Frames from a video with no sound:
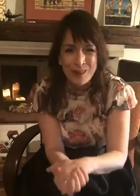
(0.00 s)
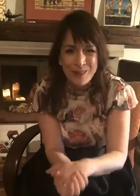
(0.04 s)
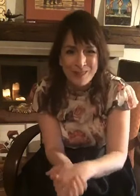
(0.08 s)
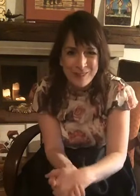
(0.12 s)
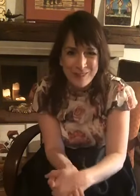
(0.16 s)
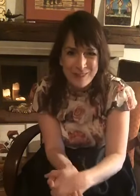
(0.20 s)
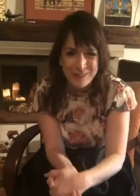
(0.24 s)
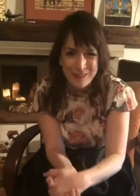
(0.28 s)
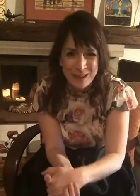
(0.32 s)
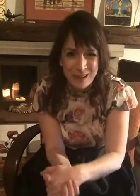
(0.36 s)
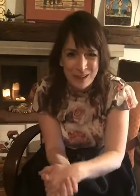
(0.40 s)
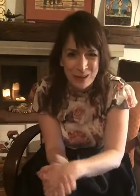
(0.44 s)

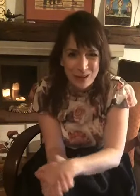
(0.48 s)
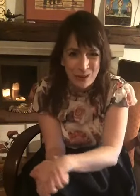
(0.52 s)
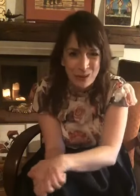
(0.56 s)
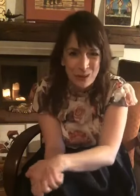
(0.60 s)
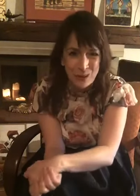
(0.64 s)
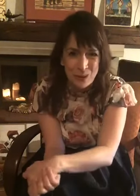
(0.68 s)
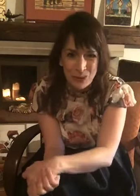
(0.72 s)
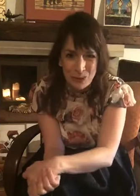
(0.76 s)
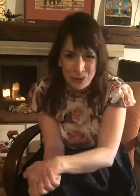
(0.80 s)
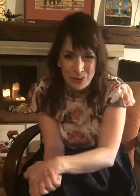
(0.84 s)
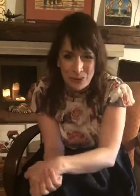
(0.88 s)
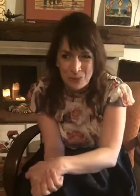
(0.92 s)
See
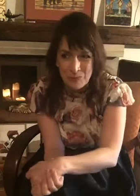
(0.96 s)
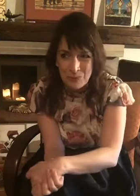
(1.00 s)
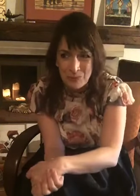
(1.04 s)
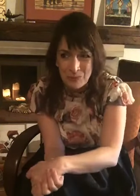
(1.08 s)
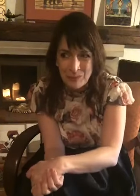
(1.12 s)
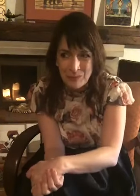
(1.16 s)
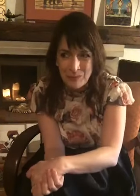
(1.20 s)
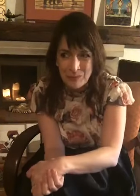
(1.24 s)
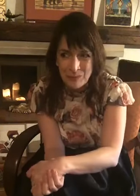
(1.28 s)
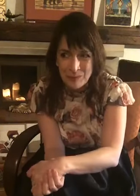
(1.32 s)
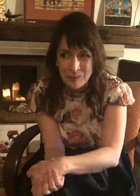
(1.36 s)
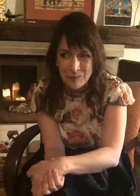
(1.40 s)
you
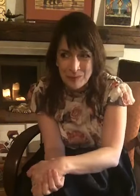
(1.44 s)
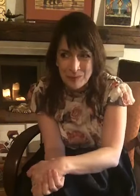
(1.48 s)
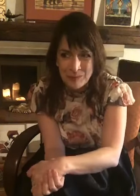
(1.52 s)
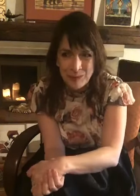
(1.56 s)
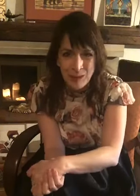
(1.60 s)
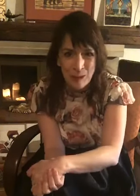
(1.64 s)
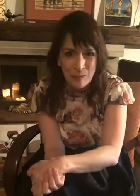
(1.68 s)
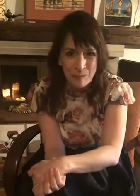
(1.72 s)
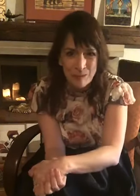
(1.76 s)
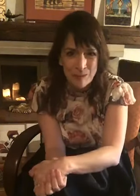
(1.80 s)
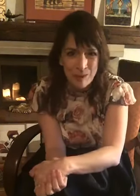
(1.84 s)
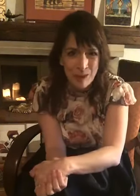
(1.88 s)

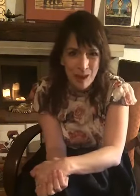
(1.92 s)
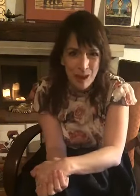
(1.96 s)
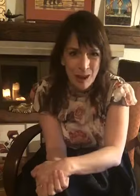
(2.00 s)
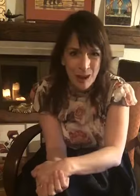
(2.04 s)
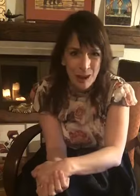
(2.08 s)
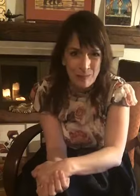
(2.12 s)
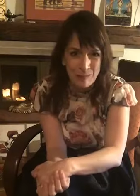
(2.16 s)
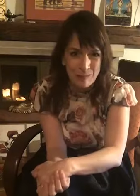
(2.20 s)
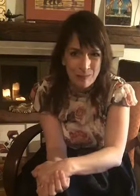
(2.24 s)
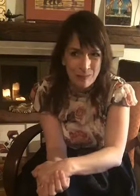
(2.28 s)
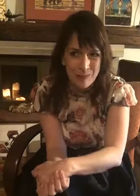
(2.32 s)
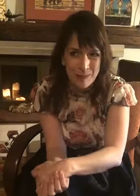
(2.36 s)

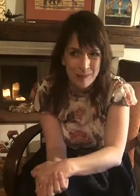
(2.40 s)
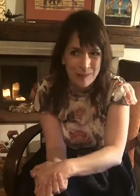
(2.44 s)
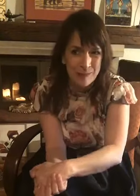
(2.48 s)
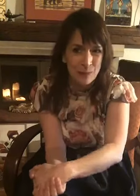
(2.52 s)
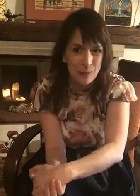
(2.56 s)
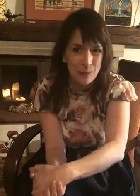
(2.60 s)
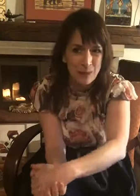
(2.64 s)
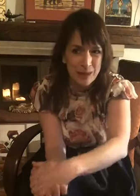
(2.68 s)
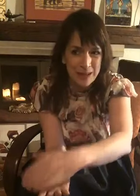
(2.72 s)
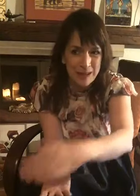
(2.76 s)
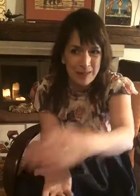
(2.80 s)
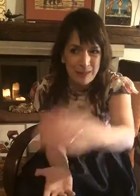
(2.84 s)
sometime this
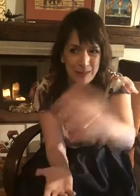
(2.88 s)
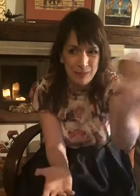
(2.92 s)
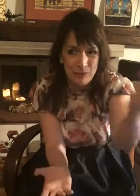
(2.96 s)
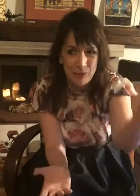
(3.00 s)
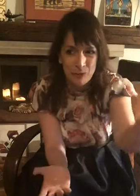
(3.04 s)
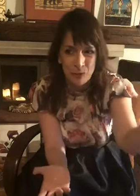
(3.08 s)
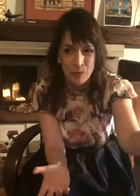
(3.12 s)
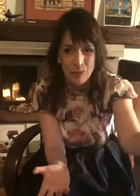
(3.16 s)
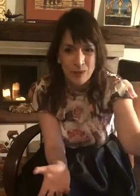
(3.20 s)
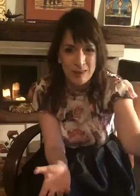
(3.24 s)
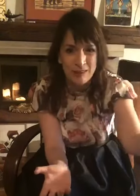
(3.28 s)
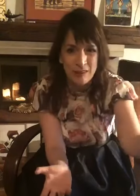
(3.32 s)
week for
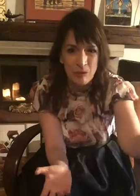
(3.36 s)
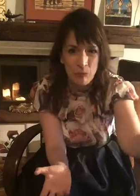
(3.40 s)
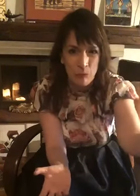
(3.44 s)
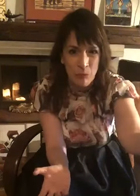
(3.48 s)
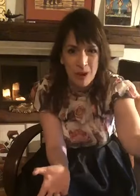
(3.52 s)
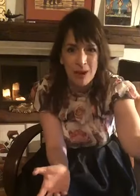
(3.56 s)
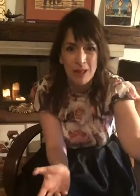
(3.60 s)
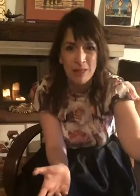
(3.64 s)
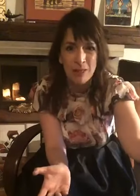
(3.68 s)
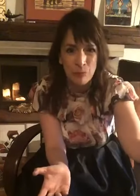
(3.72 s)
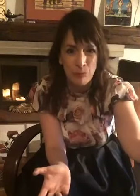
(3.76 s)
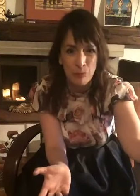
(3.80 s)
reading
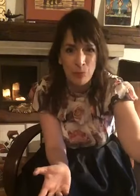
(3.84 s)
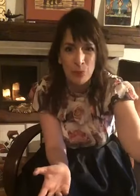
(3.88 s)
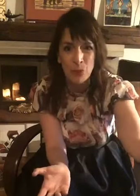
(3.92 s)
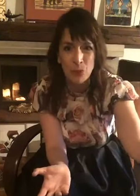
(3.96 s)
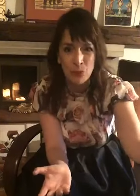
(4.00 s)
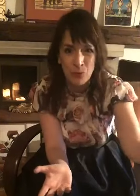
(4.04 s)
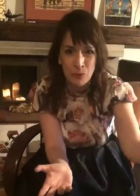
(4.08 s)
Winnie the Pooh.